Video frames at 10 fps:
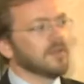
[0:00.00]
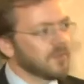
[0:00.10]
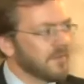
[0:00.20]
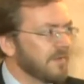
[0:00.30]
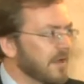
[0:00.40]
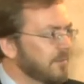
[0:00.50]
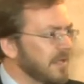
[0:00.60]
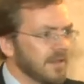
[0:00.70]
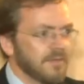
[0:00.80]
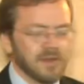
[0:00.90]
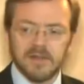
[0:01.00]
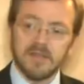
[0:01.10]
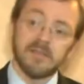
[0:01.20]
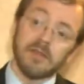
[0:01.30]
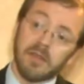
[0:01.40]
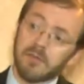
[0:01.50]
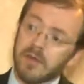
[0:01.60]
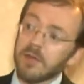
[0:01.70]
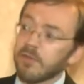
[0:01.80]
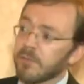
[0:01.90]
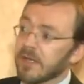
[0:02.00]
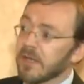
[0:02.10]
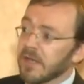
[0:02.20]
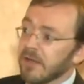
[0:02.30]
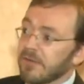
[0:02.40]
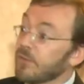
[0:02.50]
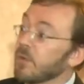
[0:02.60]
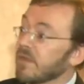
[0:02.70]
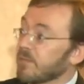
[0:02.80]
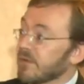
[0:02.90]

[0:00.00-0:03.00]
And so they founded PLF in 1973, and we've been suing the